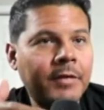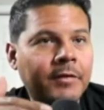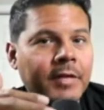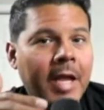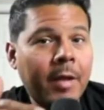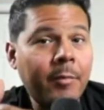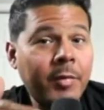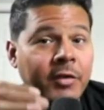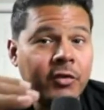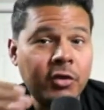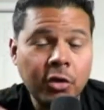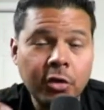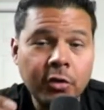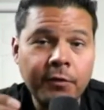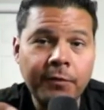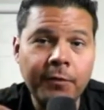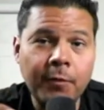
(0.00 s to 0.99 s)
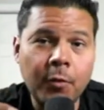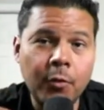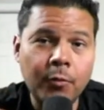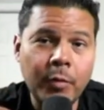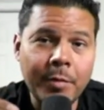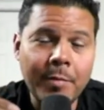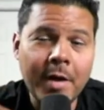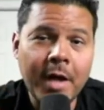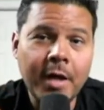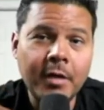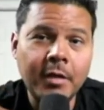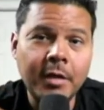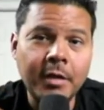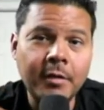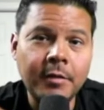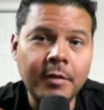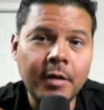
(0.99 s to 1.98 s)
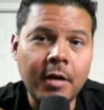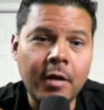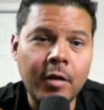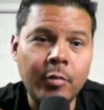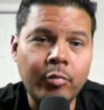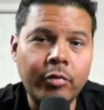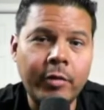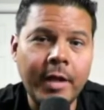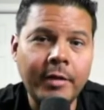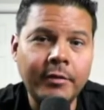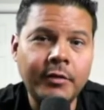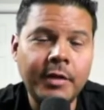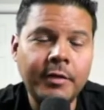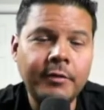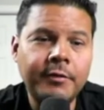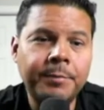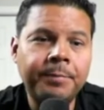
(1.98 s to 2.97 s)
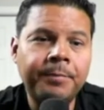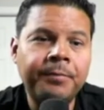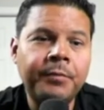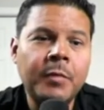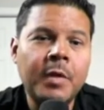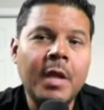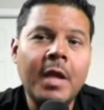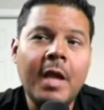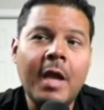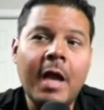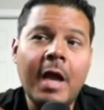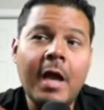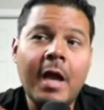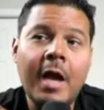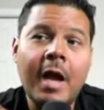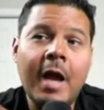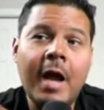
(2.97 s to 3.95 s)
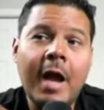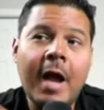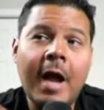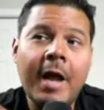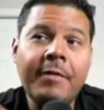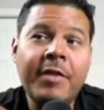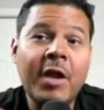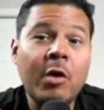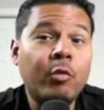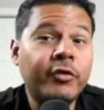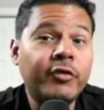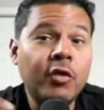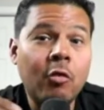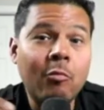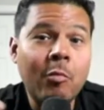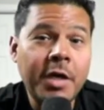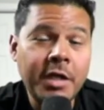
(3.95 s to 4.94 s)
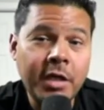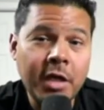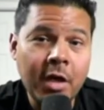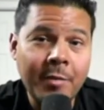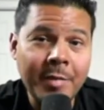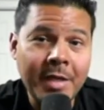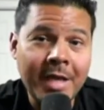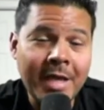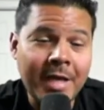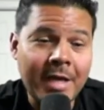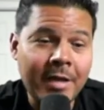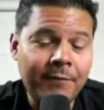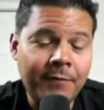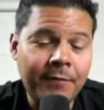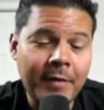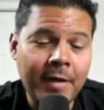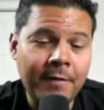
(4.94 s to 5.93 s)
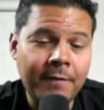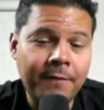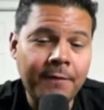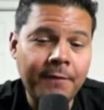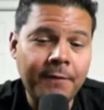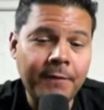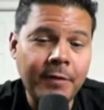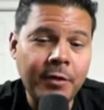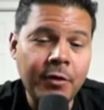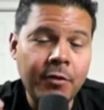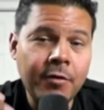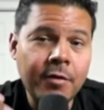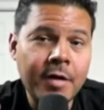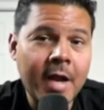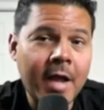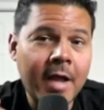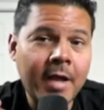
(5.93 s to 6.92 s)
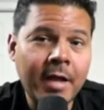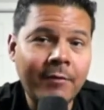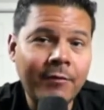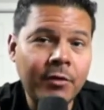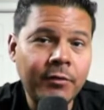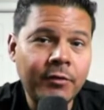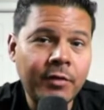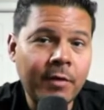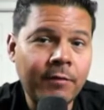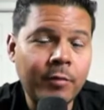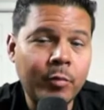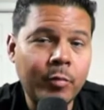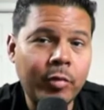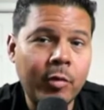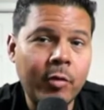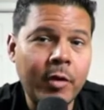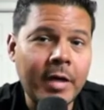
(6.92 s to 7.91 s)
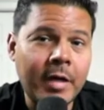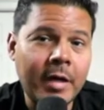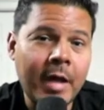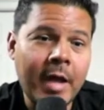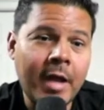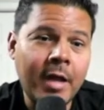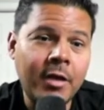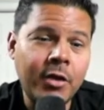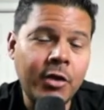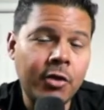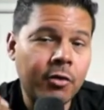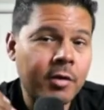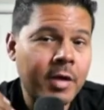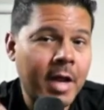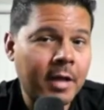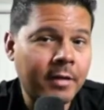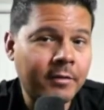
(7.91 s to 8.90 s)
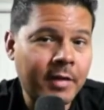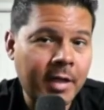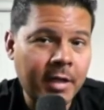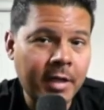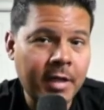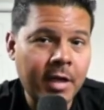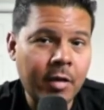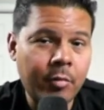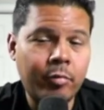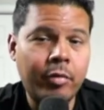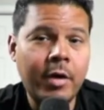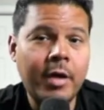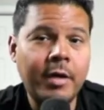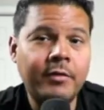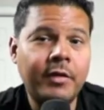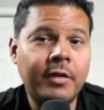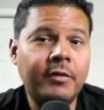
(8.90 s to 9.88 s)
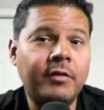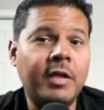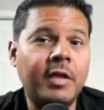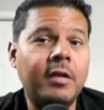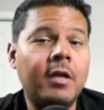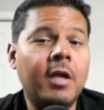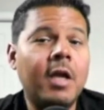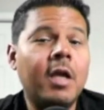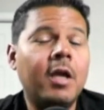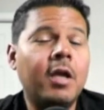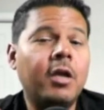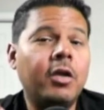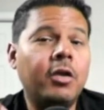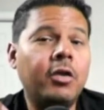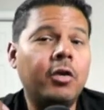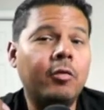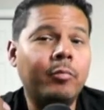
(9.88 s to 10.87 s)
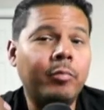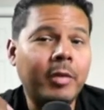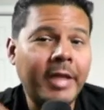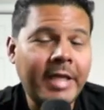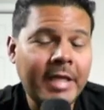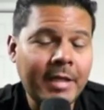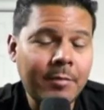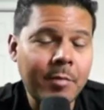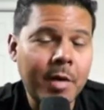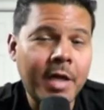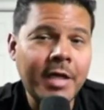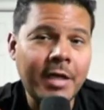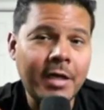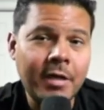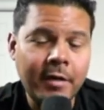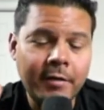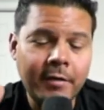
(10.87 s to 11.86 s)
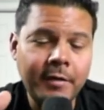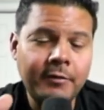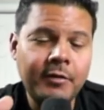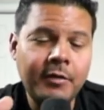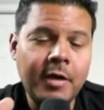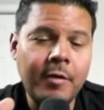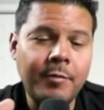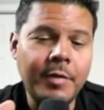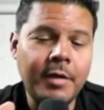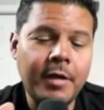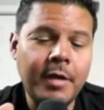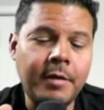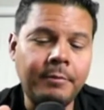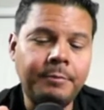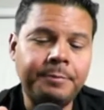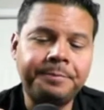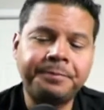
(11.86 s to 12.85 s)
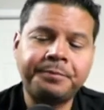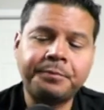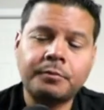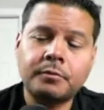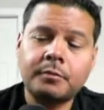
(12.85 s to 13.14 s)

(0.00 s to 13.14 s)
me stopping to look for remodeling uh, projects, there was no money coming in. If if you're not if you're self employed and you're not taking on projects and you're bleeding money and nothing's coming in,